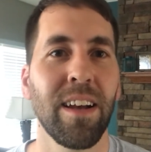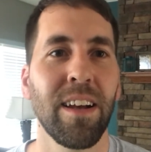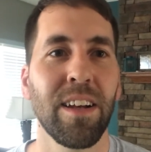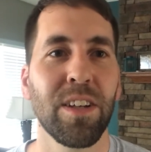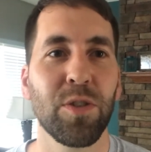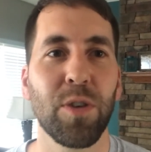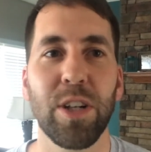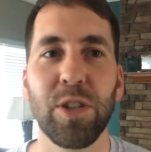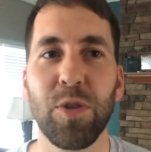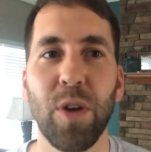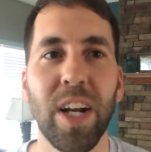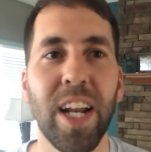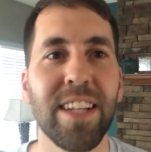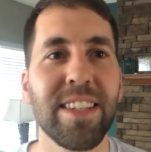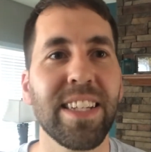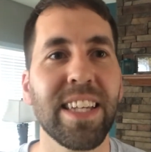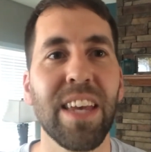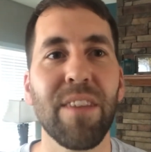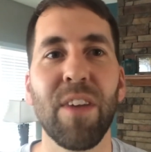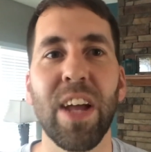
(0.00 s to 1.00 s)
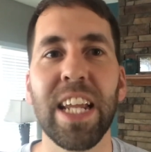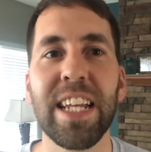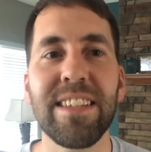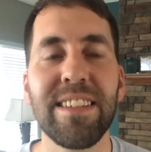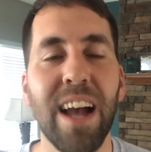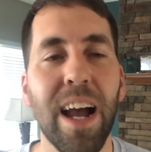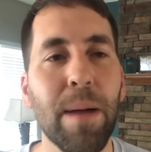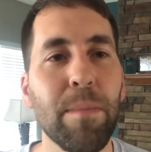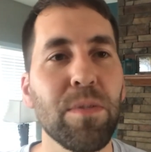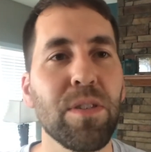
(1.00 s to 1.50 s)
So I try not to give any
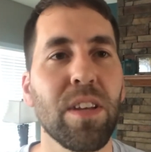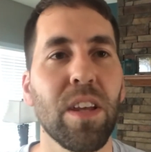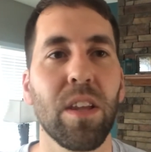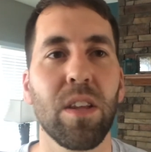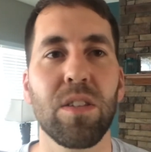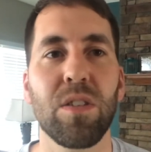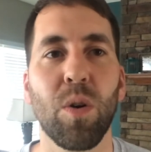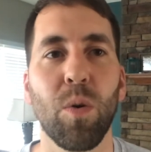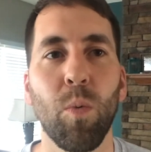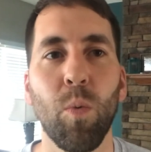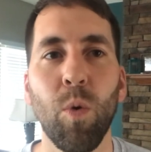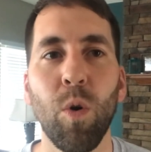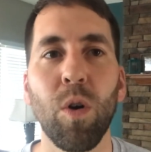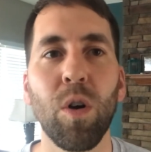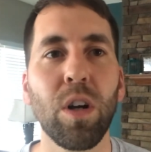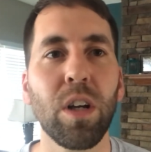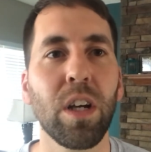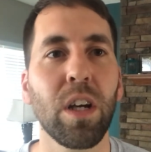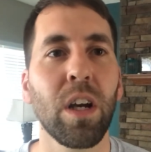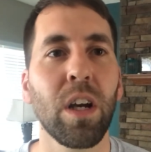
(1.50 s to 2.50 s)
time to work.